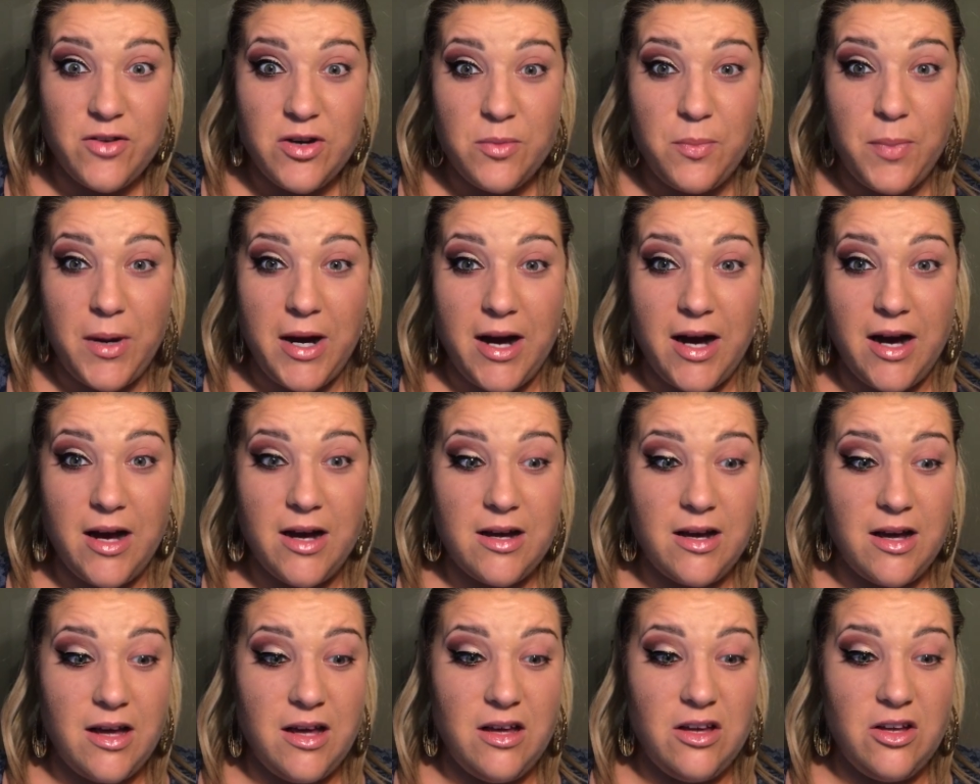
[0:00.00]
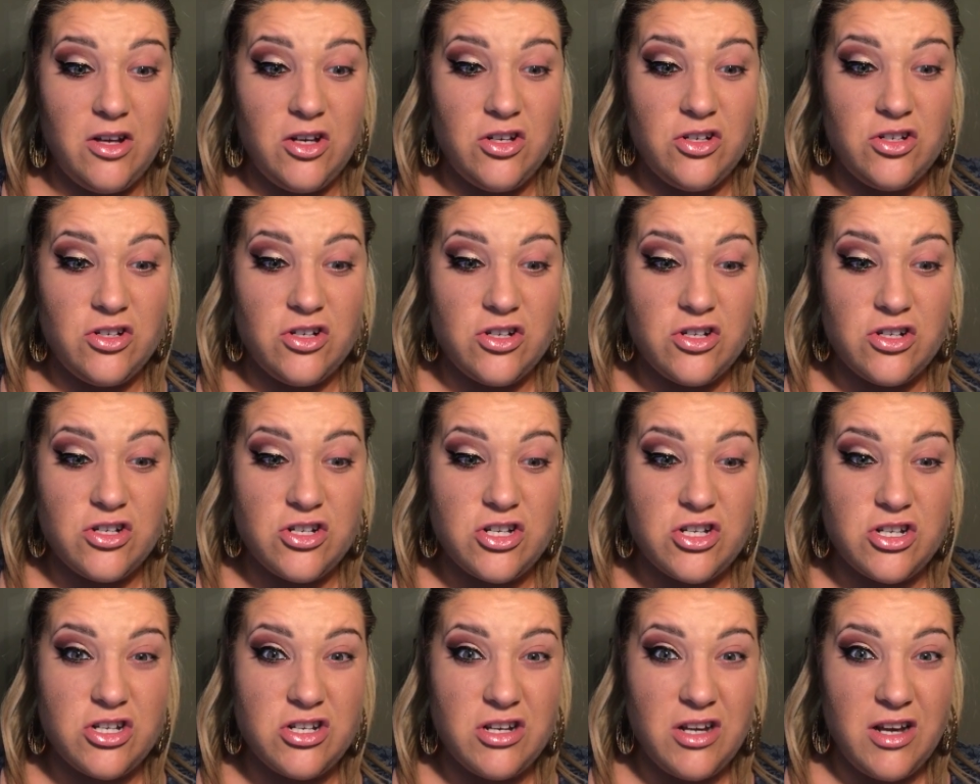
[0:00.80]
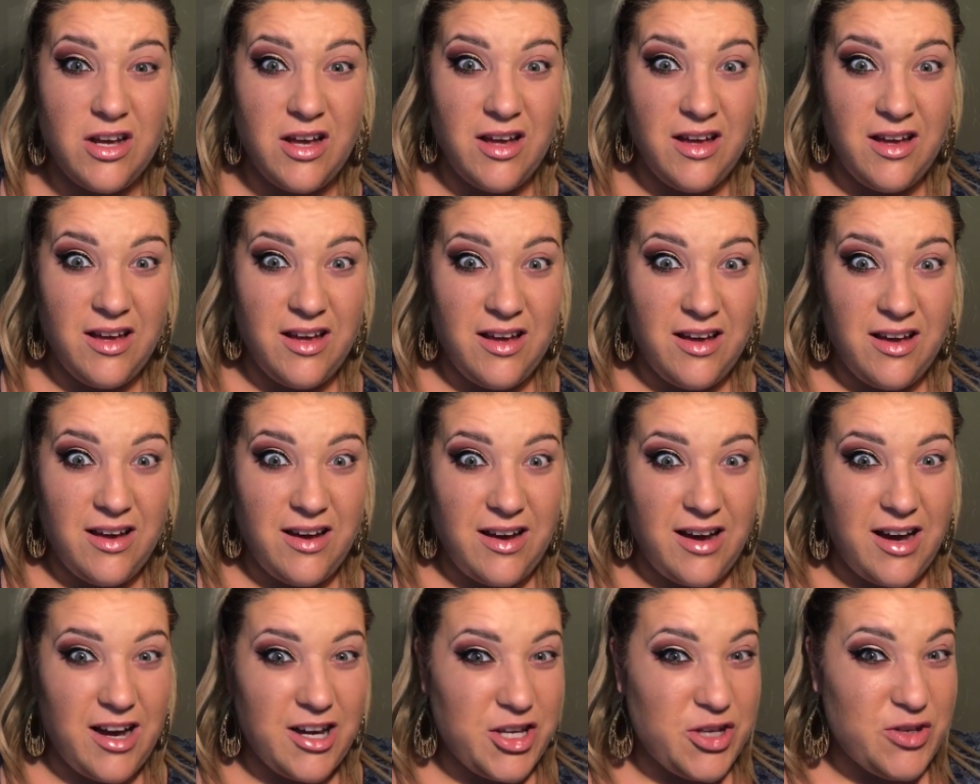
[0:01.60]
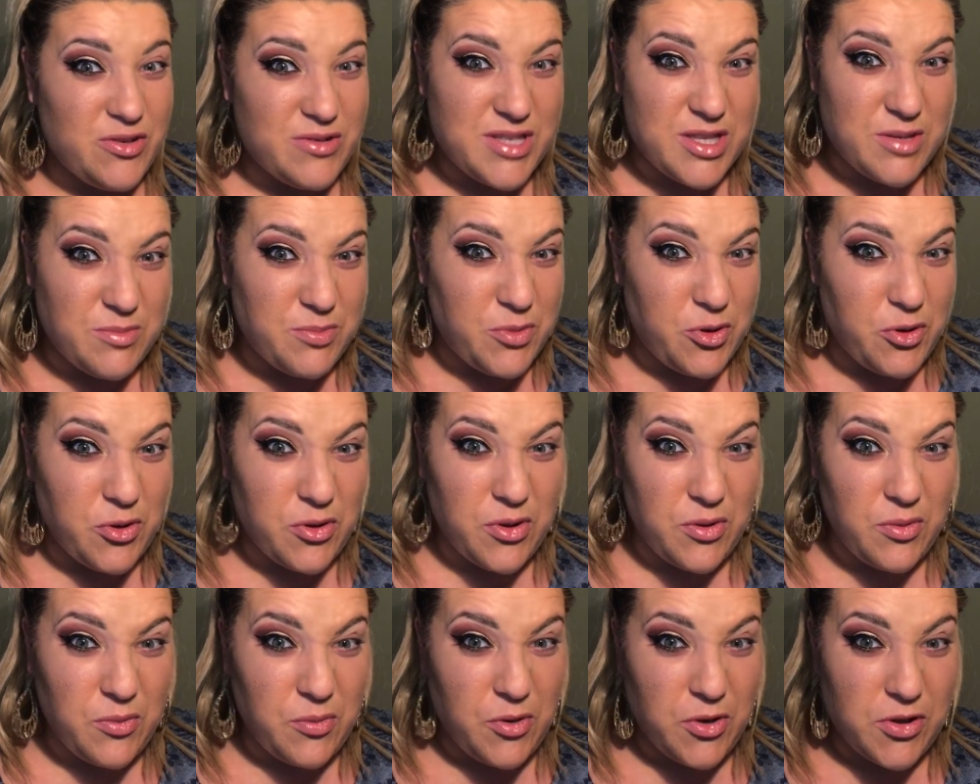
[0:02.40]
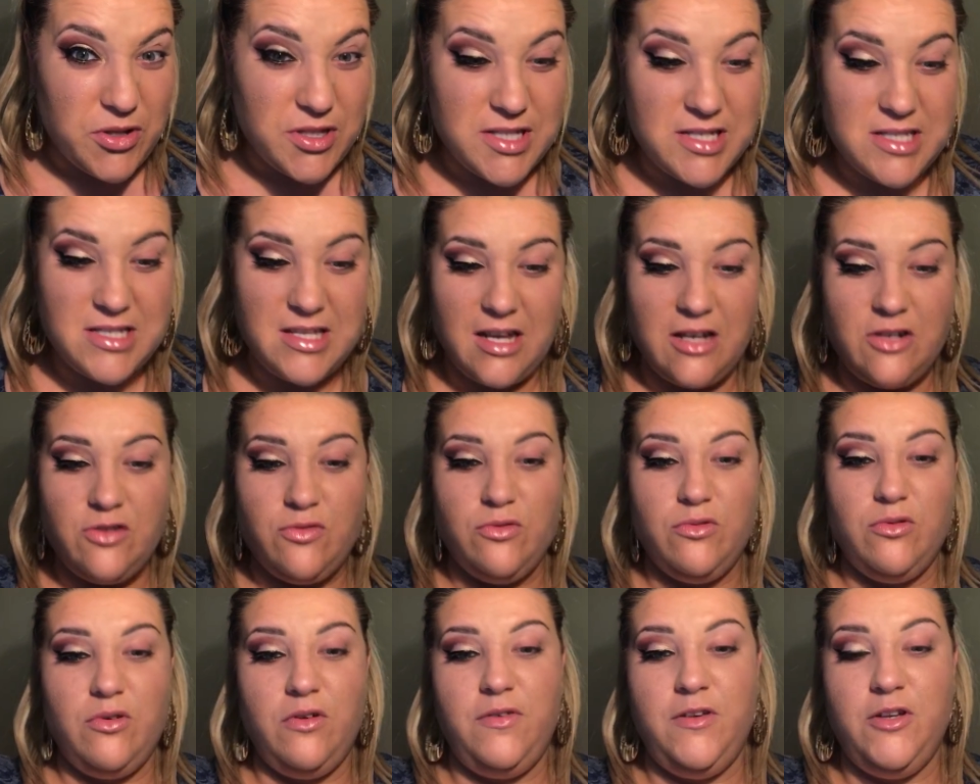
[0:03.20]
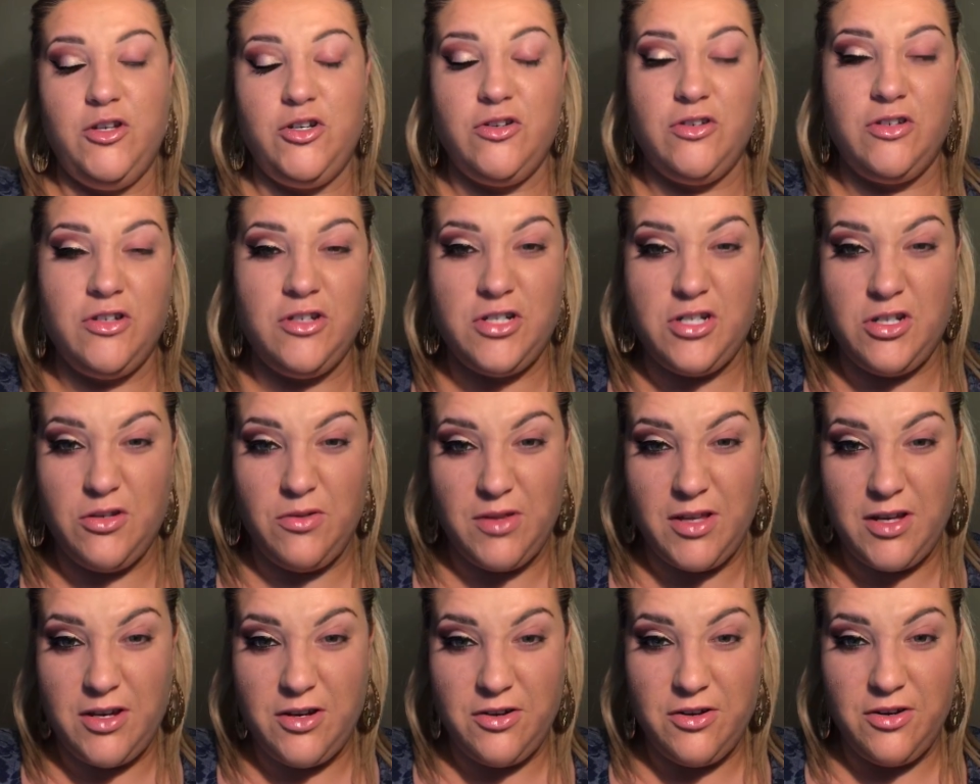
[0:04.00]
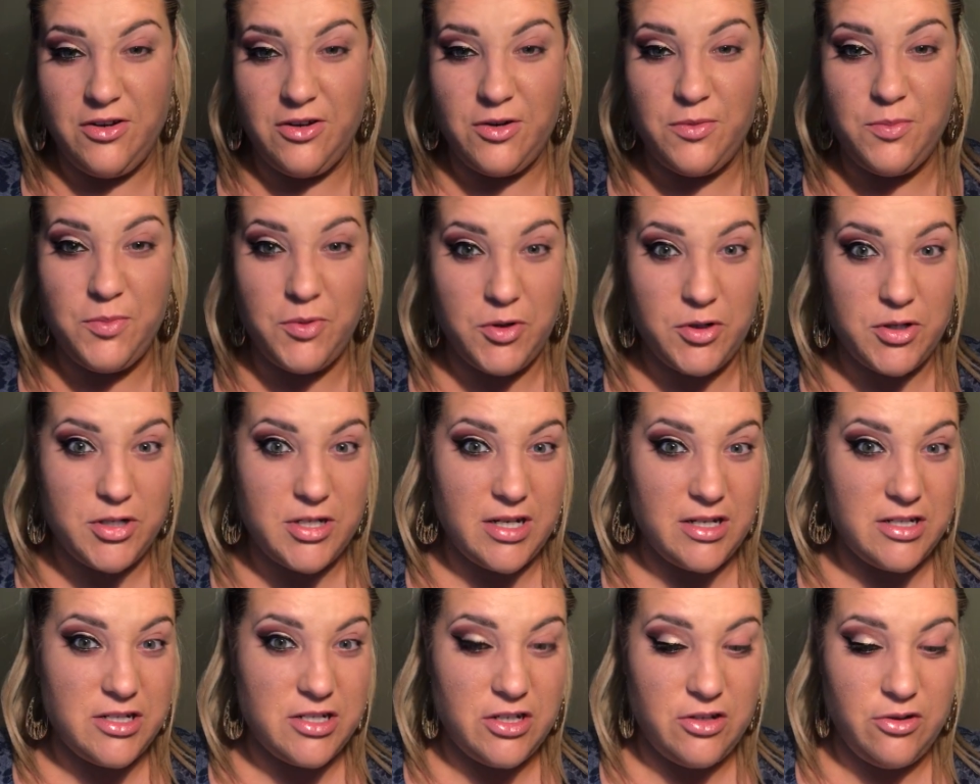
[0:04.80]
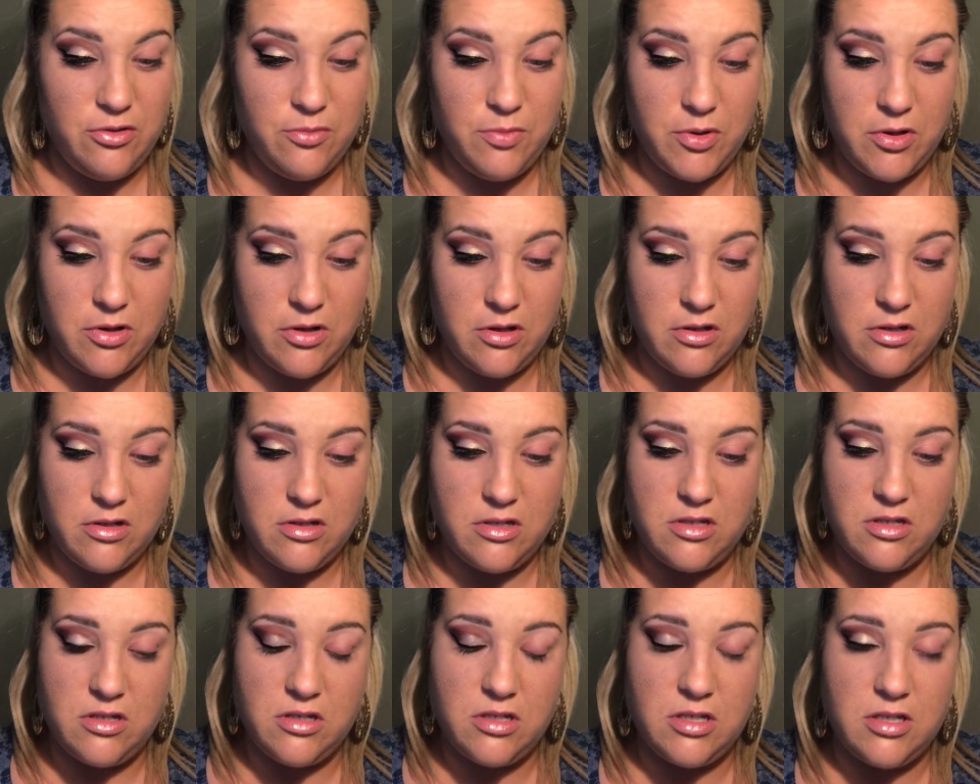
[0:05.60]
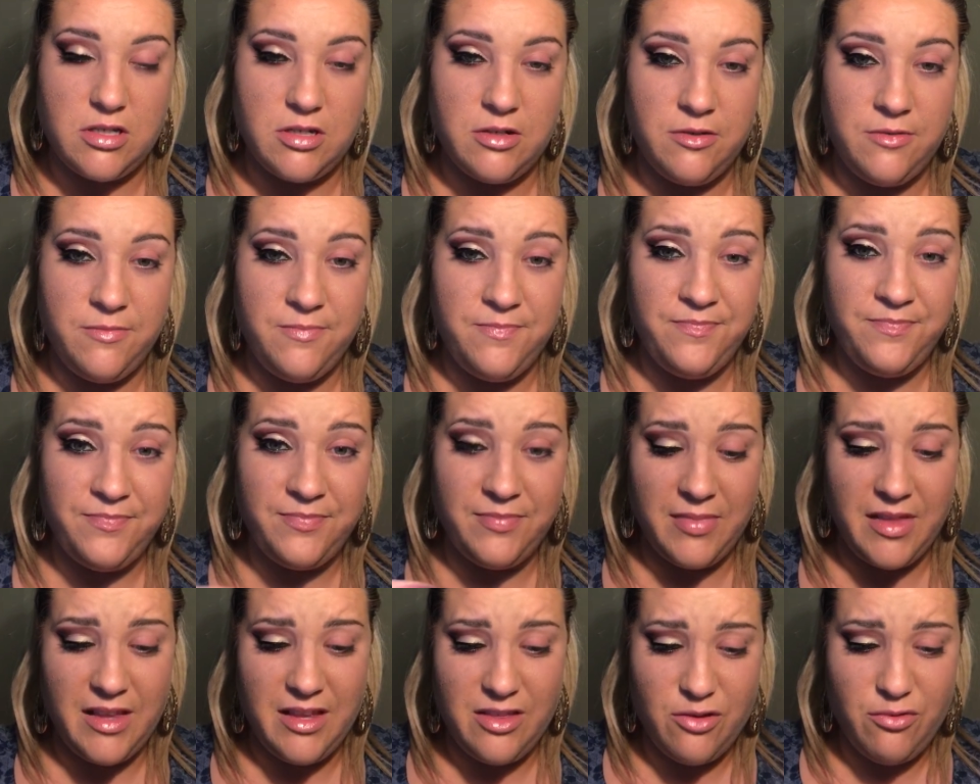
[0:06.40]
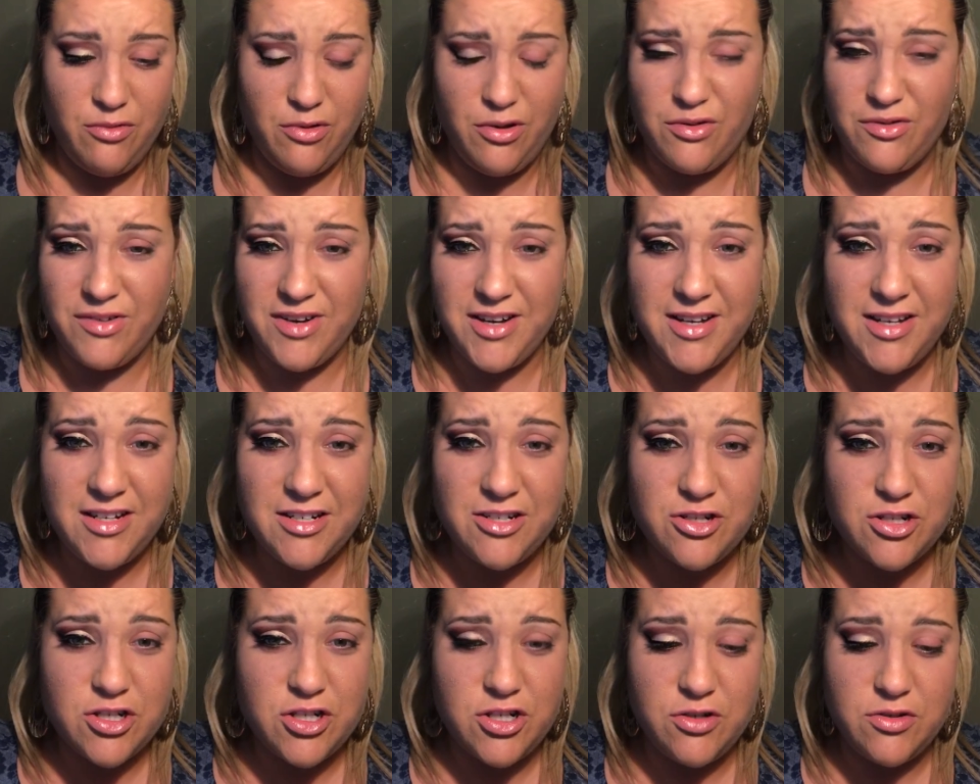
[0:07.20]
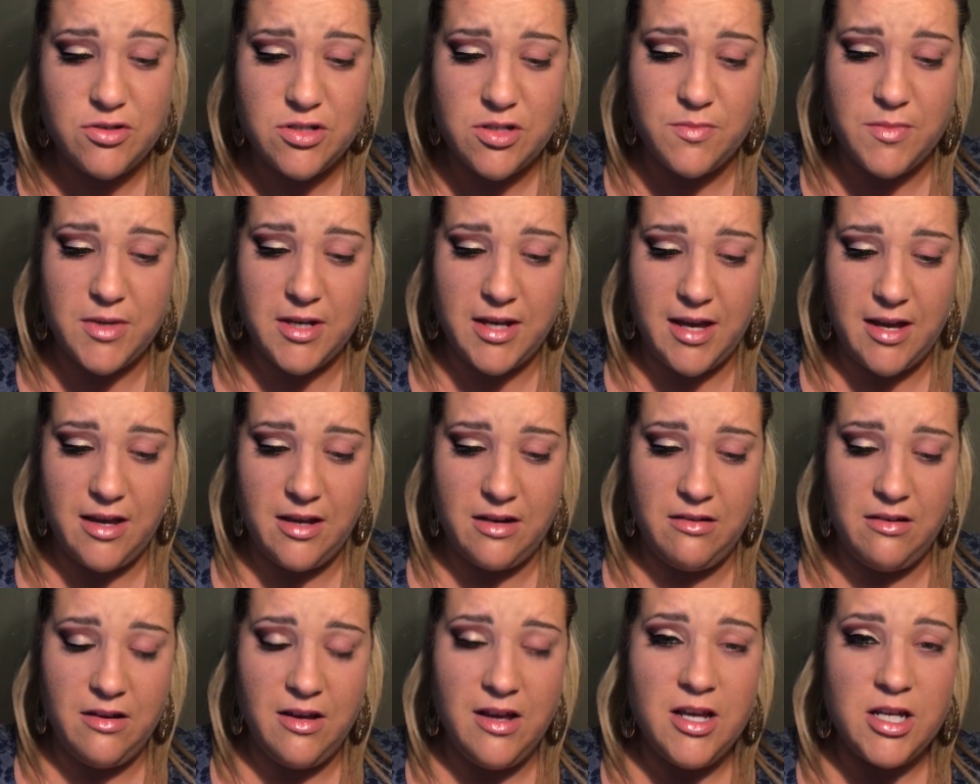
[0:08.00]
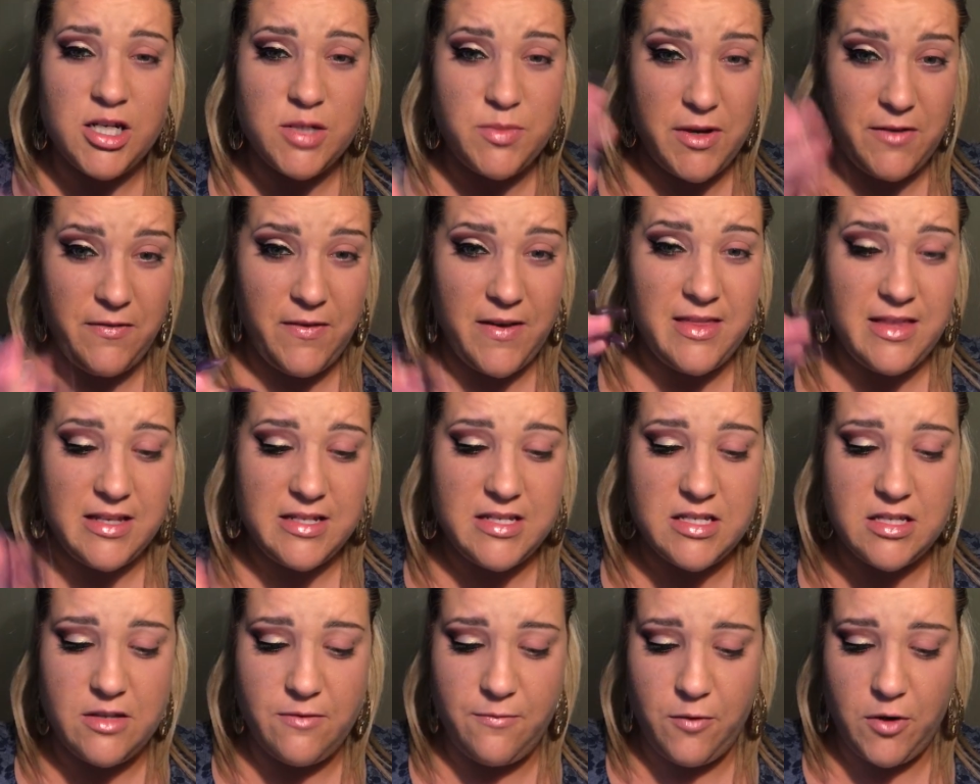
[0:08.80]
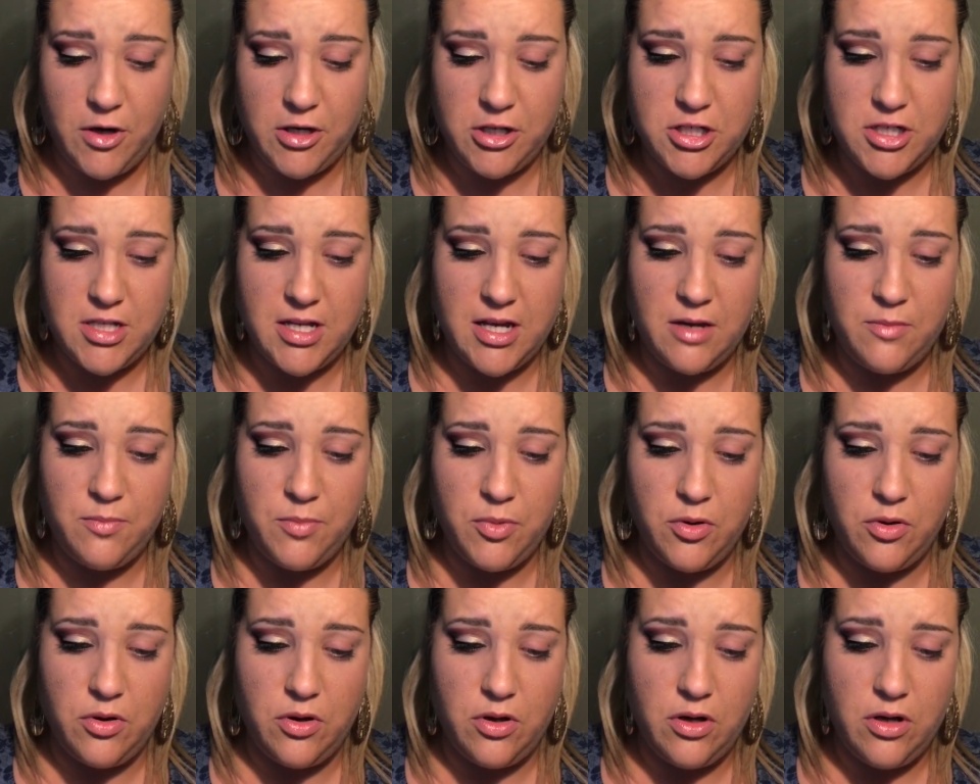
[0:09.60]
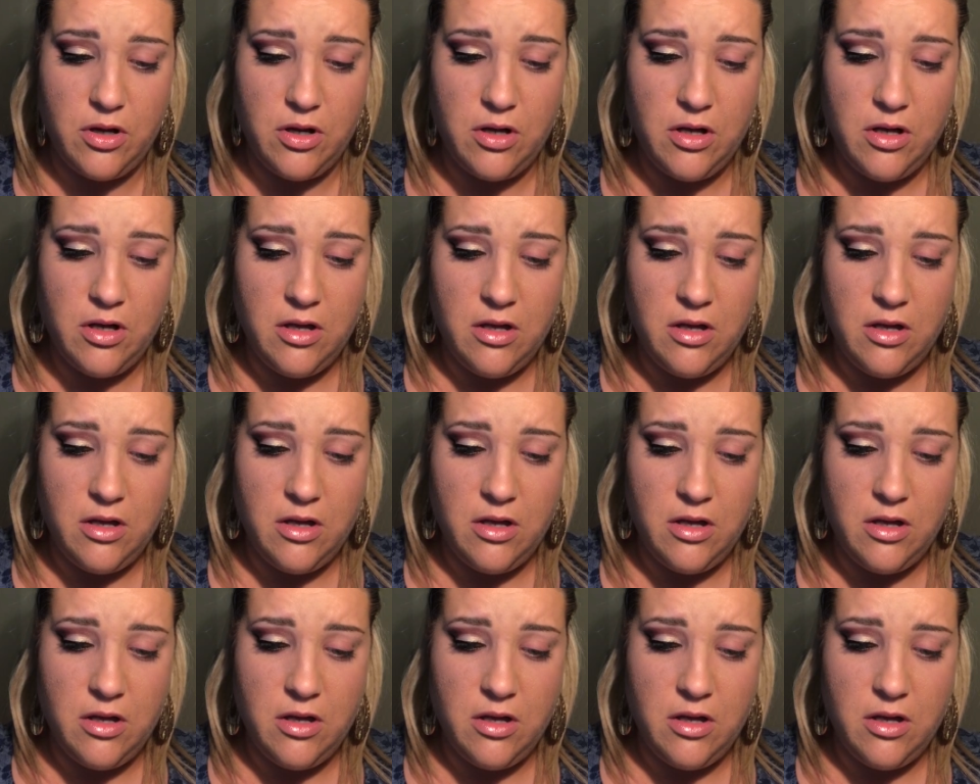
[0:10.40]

in a pack, and I use them more than once. I don't know if you shouldn't do that or not, but I do because they're all right. Just use them again. To be fair, this is the fresh set, but